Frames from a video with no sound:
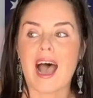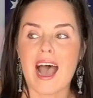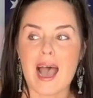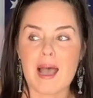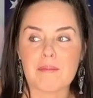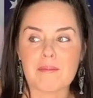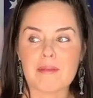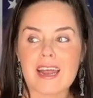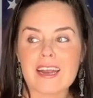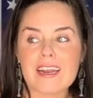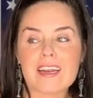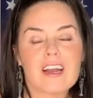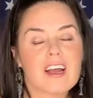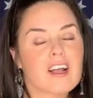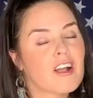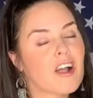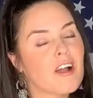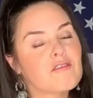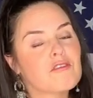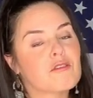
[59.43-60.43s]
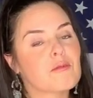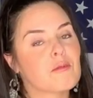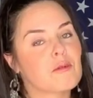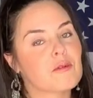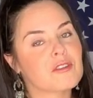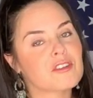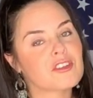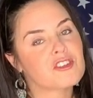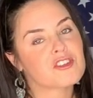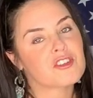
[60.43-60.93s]
I'm getting uncomfortable
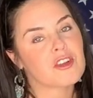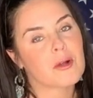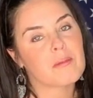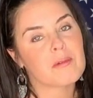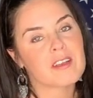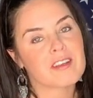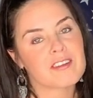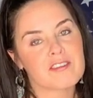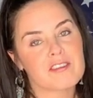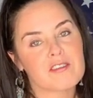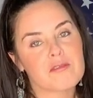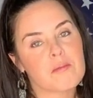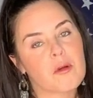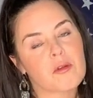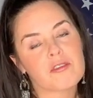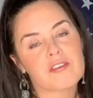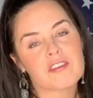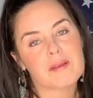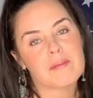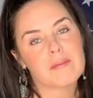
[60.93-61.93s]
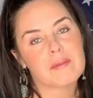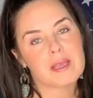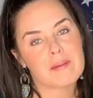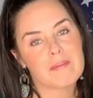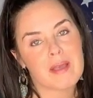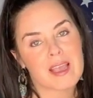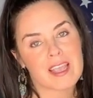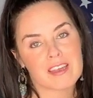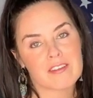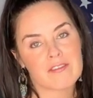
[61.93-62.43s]
with this show because it's mostly me
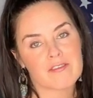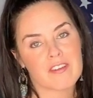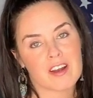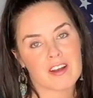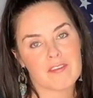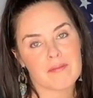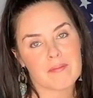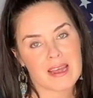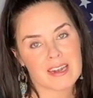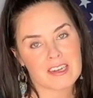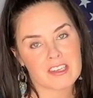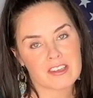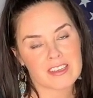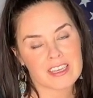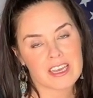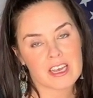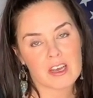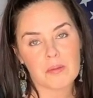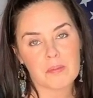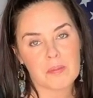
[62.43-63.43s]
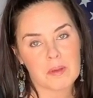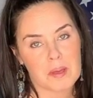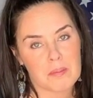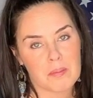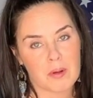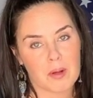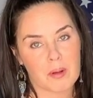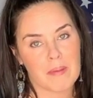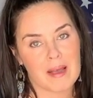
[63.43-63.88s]
making fun of mentally ill people,